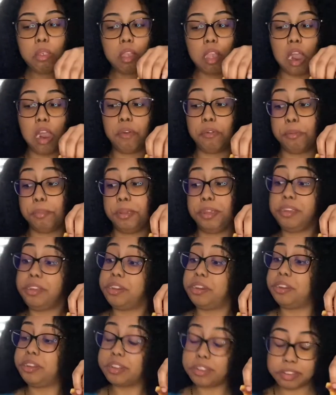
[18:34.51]
I will be
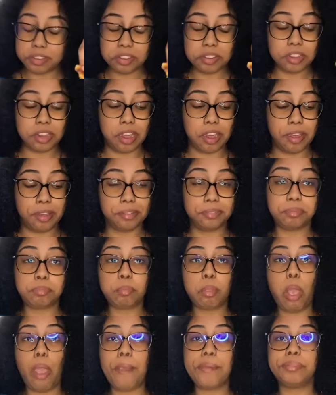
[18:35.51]
getting this again.
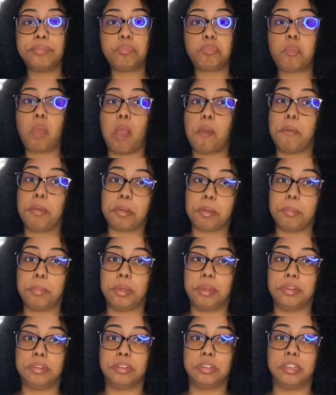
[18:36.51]
I'll
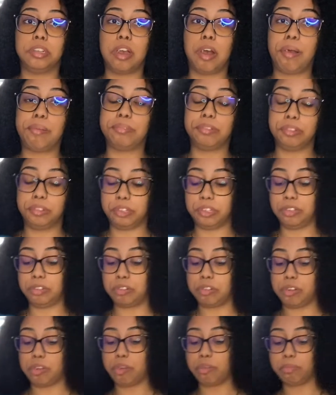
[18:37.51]
recommend it, y'all. It tastes
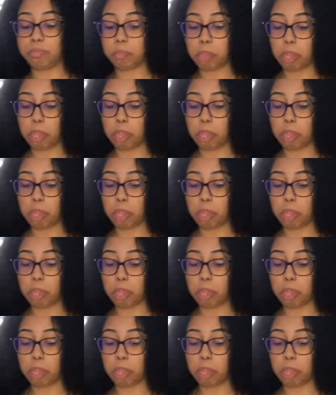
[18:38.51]
good.